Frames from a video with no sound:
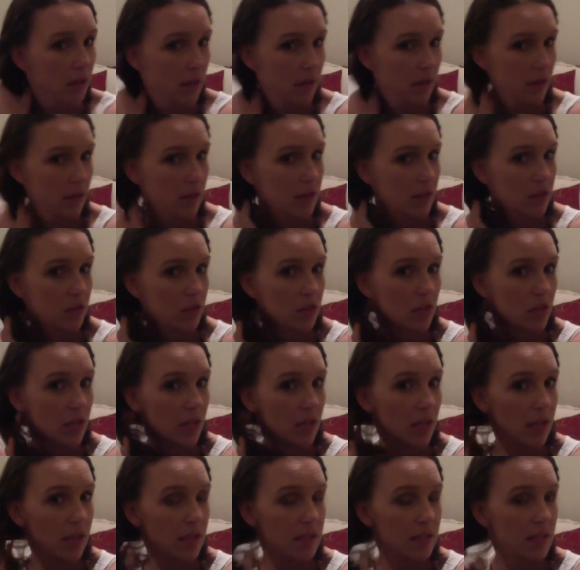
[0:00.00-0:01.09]
Then
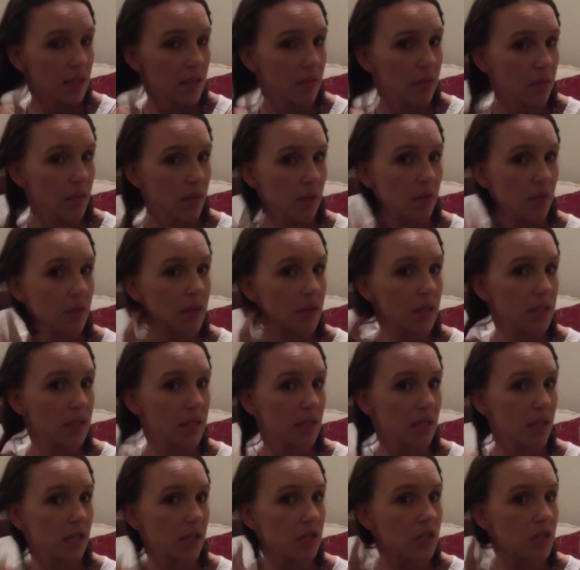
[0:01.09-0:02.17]
again, the same thing with this
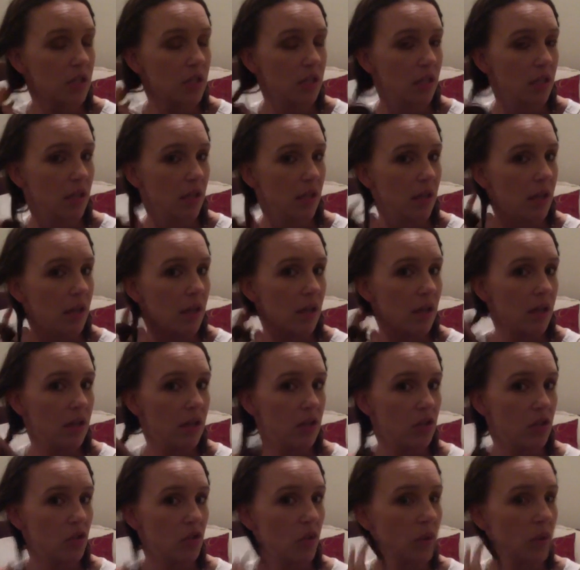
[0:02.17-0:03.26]
section.
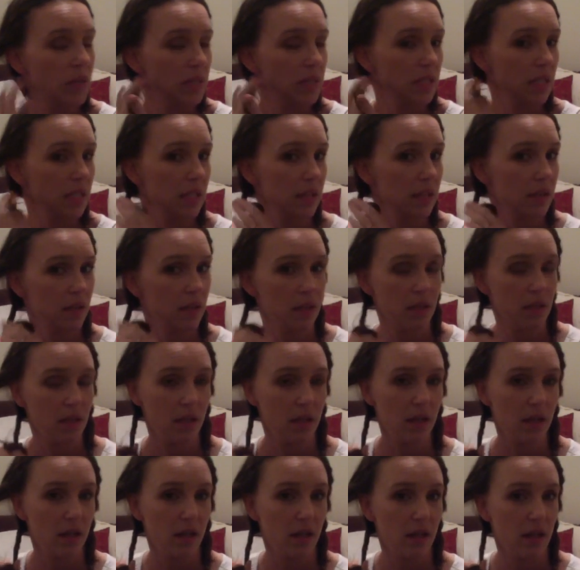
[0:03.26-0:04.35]
Twist it,
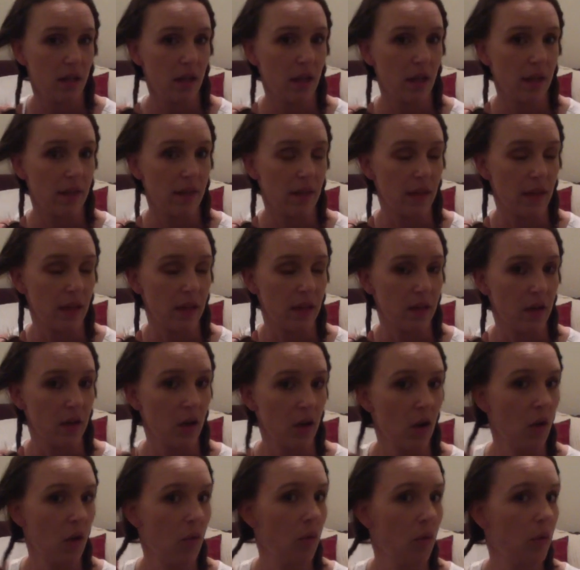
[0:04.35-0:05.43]
and then
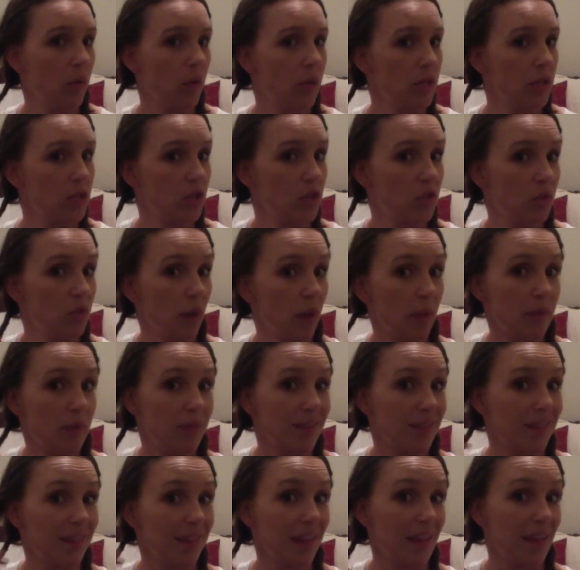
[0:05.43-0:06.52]
we're going to wrap to the
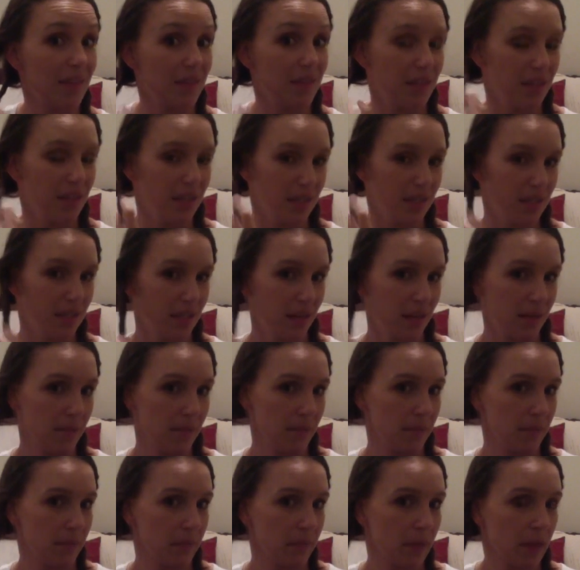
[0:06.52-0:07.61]
left this time.
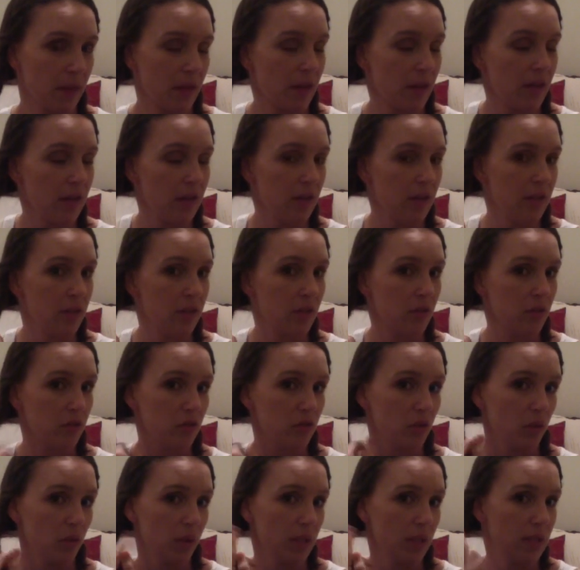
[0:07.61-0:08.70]
So
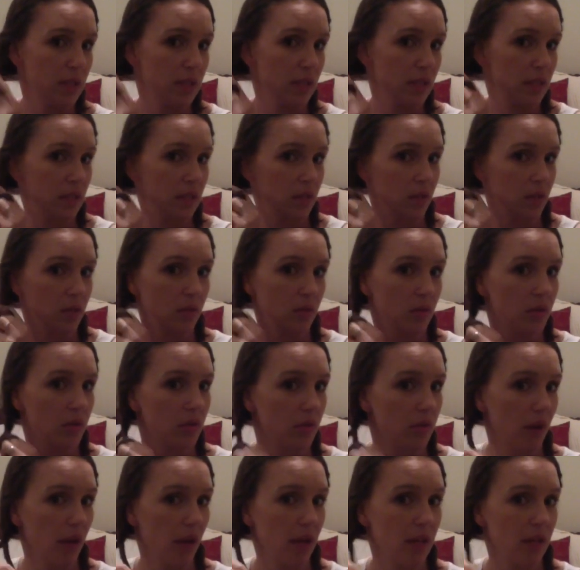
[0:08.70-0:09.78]
twist to your
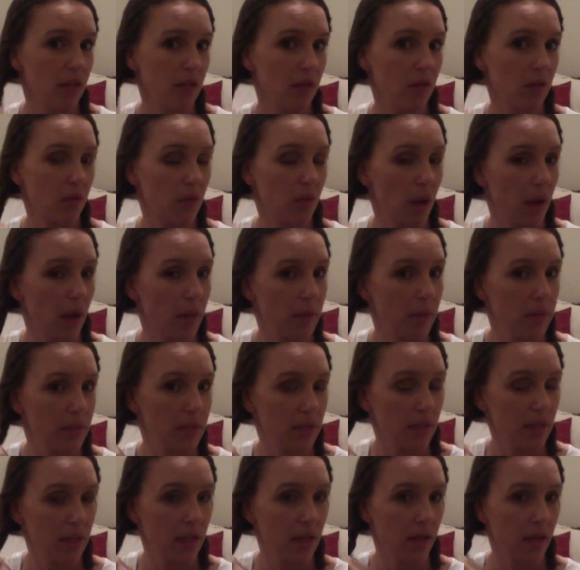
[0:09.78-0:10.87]
right, wrap to the
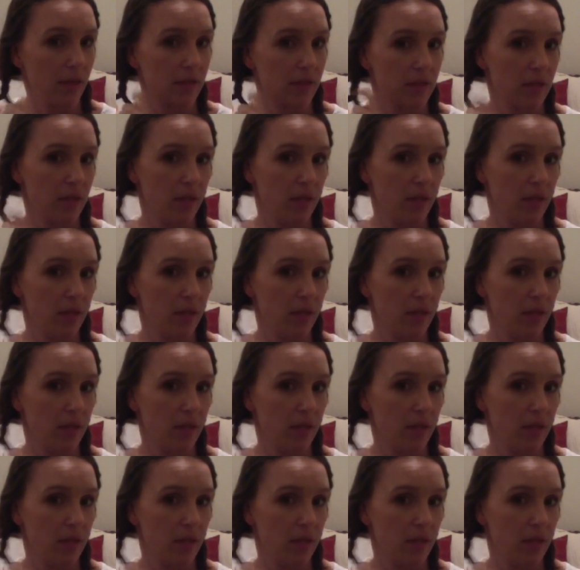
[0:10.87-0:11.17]
left.